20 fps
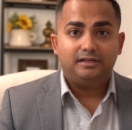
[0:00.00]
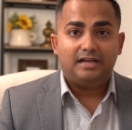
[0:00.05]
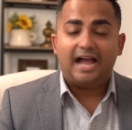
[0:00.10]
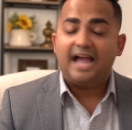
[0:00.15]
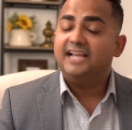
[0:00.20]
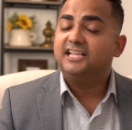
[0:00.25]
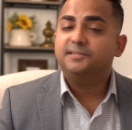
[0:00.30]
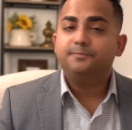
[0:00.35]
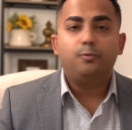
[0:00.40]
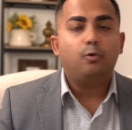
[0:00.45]

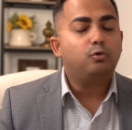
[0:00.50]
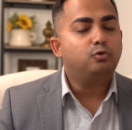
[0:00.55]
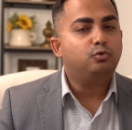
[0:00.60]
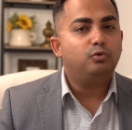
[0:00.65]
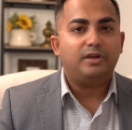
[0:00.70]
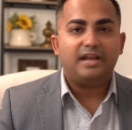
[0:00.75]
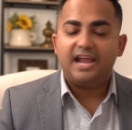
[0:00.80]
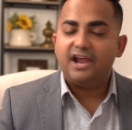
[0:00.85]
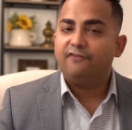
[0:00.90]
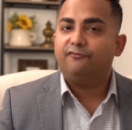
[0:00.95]
I spoke
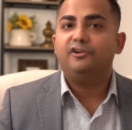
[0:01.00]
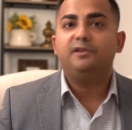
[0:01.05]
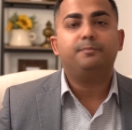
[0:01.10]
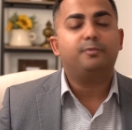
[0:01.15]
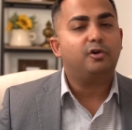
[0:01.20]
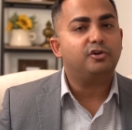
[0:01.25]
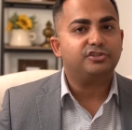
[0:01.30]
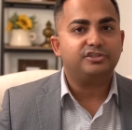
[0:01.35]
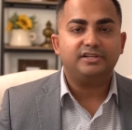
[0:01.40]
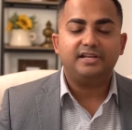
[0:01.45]
to every
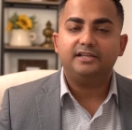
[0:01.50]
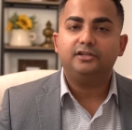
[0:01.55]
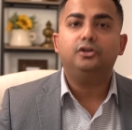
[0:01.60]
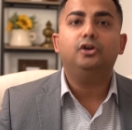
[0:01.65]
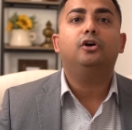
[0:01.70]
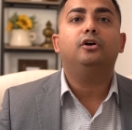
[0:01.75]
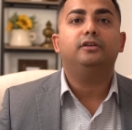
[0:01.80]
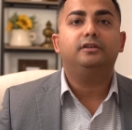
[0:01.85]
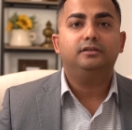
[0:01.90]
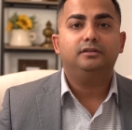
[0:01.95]
person I
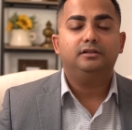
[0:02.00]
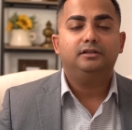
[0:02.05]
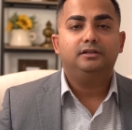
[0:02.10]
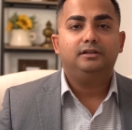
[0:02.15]
could.